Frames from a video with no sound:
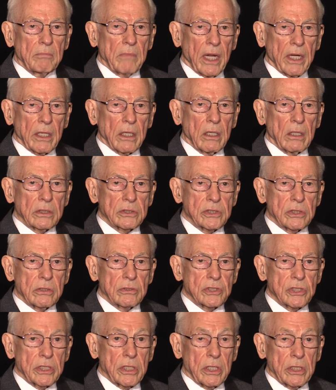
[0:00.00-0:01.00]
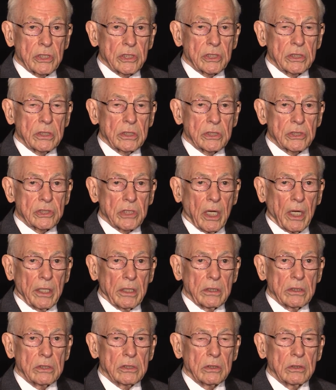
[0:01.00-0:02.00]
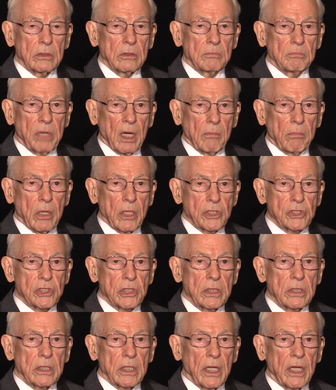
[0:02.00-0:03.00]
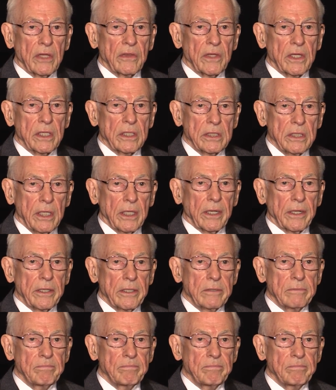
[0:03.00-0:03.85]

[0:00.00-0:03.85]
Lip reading: Medical Association, decided to publish it, and they did.